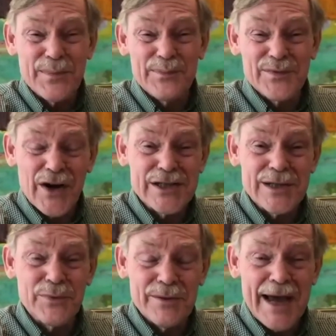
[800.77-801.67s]
tries to
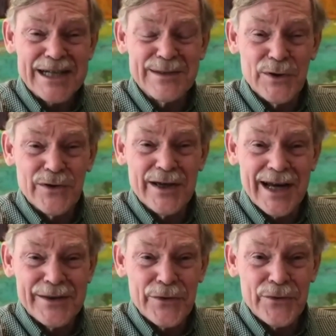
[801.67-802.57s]
put Maximilian
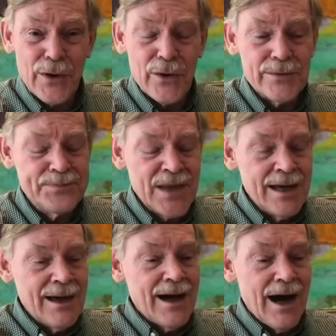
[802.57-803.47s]
on the throne.
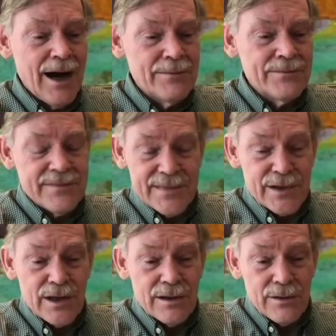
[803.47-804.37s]

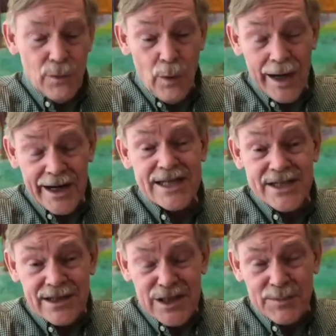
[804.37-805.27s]
The
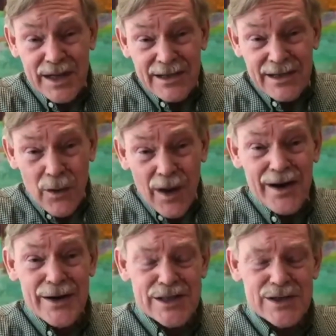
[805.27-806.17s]
Juaristas, Benito
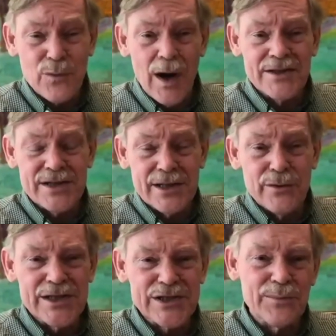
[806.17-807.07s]
Juárez, wants the
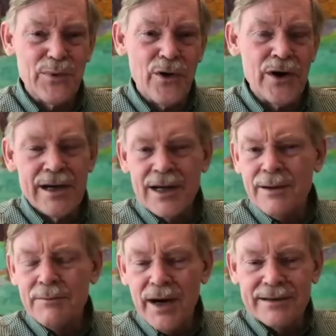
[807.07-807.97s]
US support,
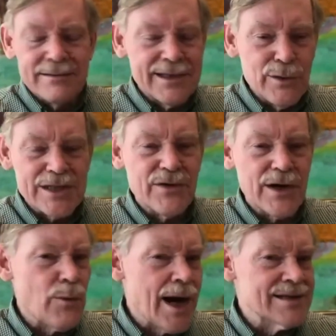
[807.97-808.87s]
but the US very
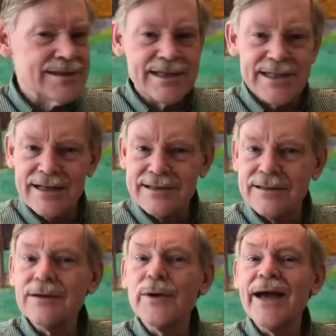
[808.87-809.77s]
wisely says,
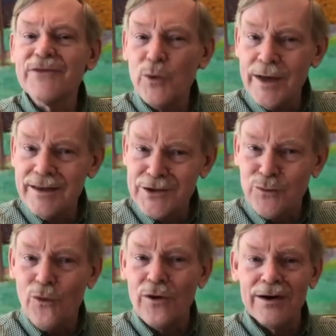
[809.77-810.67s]
we have to win this
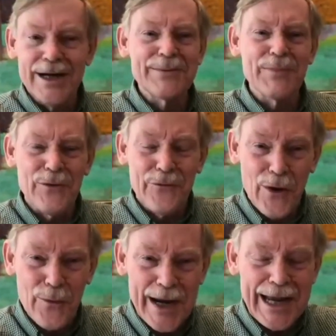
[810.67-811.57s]
war
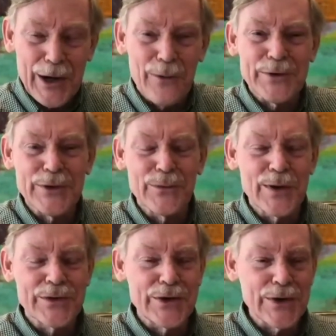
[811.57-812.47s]
before we help you
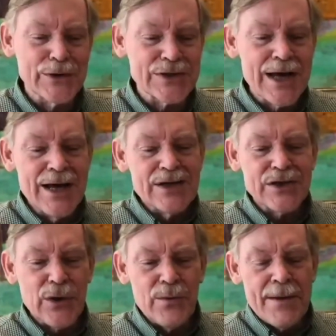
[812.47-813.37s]
with yours.
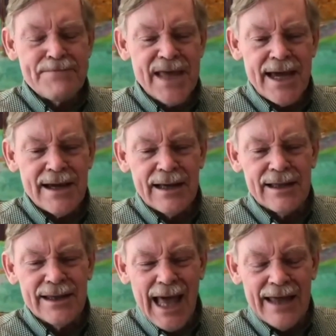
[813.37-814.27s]
So they
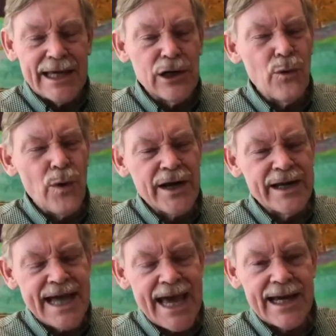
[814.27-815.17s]
don't want to
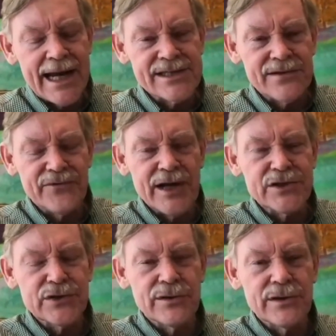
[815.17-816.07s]
antagonize the French
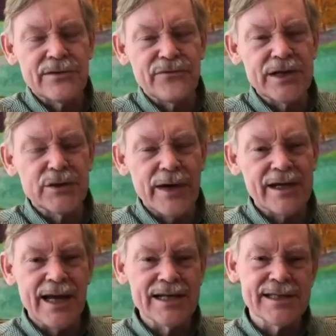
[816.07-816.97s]
so that the French
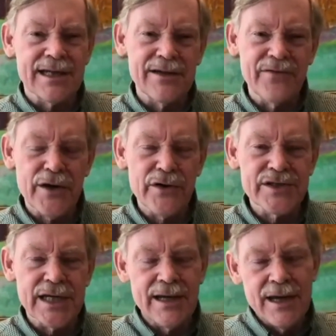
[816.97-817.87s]
recognize the
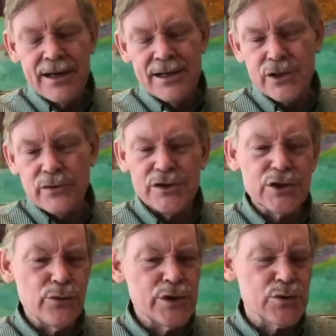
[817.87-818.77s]
Confederacy. So in
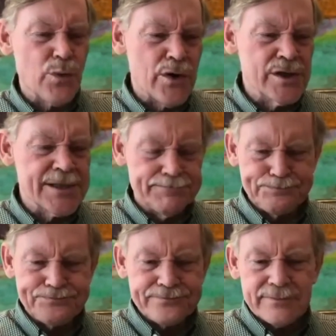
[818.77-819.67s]
Seward's words,
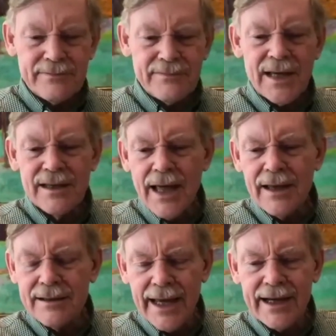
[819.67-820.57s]
they
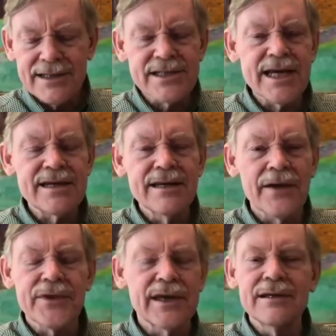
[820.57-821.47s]
concede
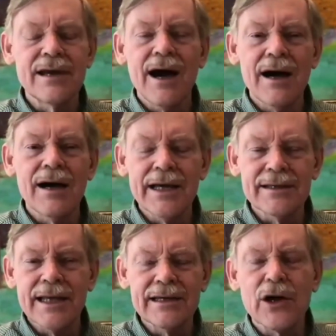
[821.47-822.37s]
nothing and
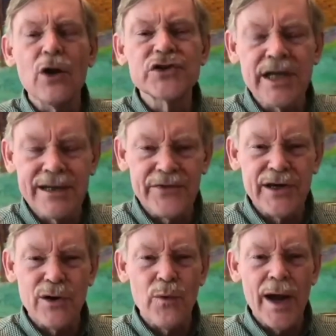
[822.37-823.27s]
they negotiate nothing
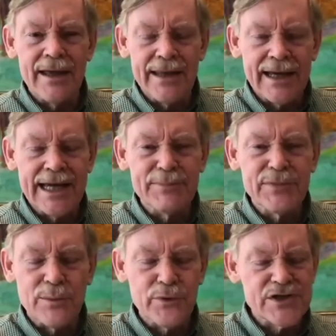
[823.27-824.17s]
away. They keep
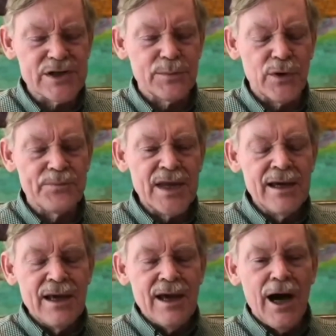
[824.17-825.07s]
their principle.
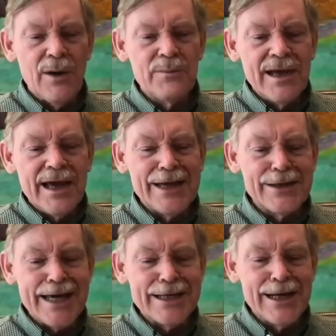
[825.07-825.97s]
And
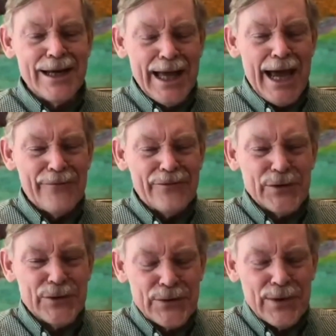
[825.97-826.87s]
then
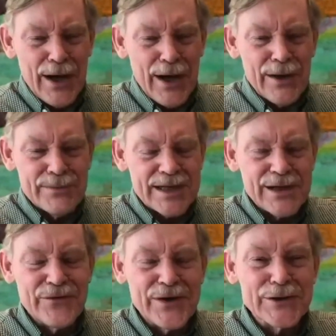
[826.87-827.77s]
after the
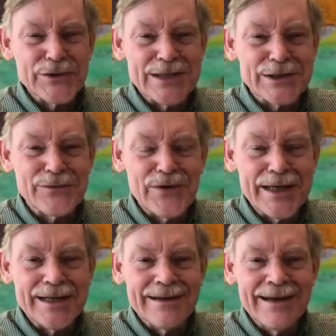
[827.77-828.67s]
Confederacy is
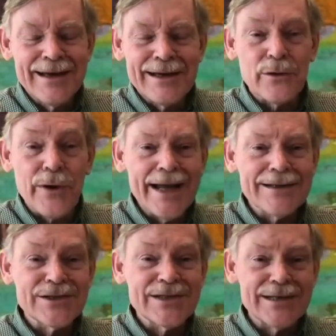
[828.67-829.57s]
defeated, Grant
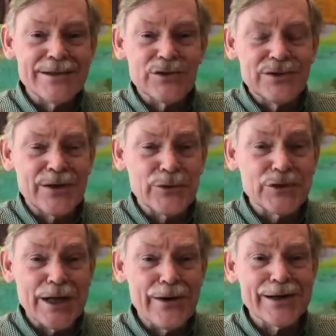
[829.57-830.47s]
sends General
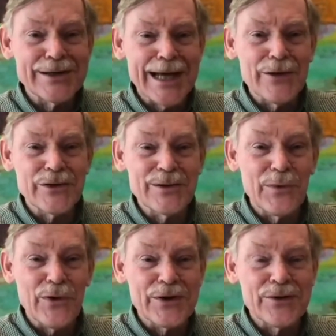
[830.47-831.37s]
Sheridan down to the
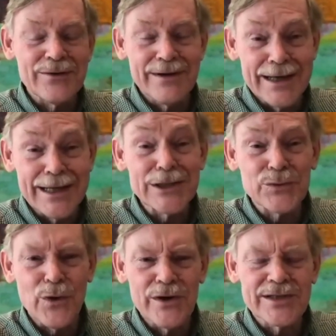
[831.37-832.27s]
border. In his
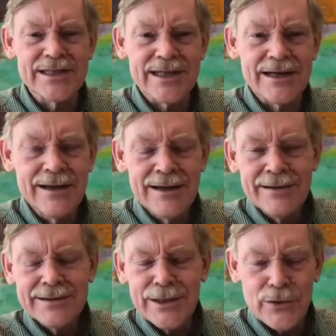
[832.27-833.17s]
words, he said,
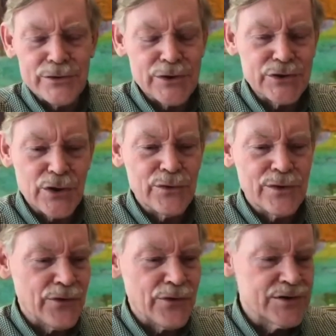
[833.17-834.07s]
to show the
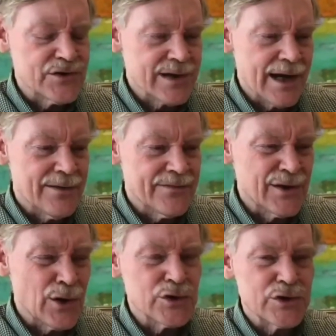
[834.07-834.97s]
French kind of the
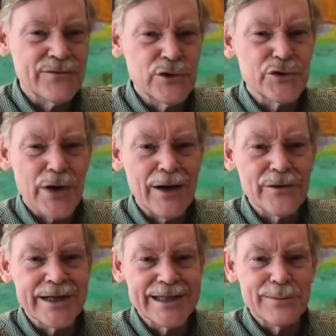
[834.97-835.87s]
notion of
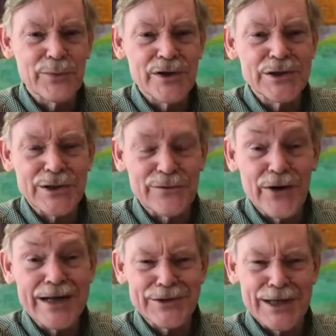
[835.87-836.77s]
neutrality in the British and
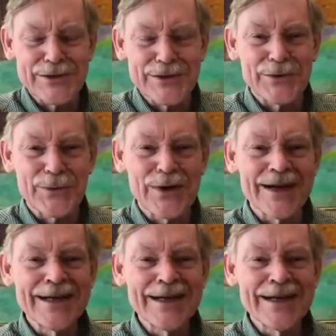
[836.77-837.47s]
French sense of the word.